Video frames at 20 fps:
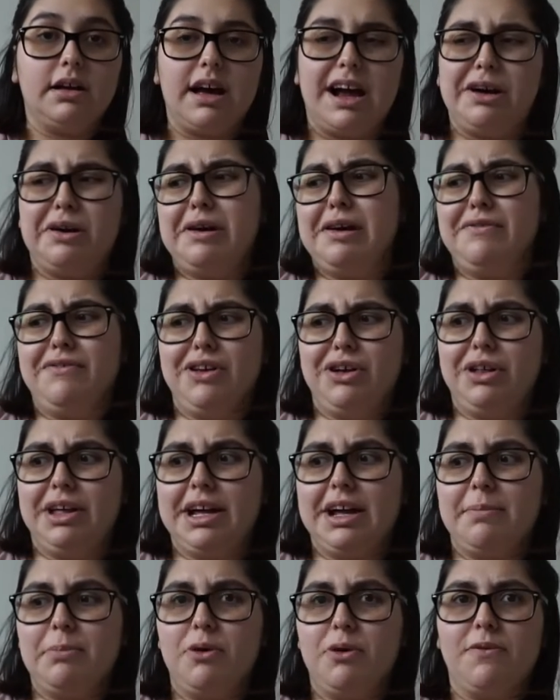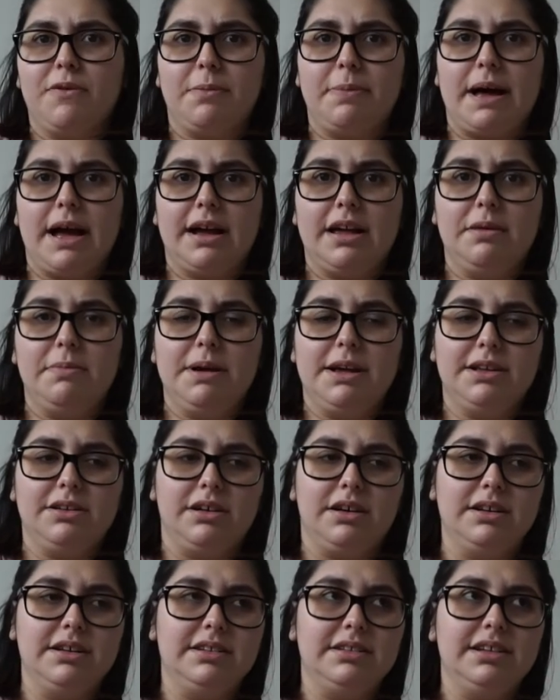I already feel like I'm overpacking because,
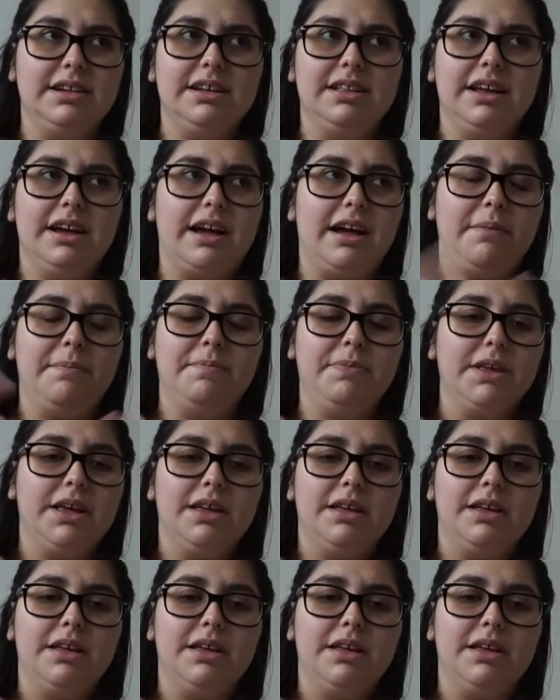honestly, like, I'm...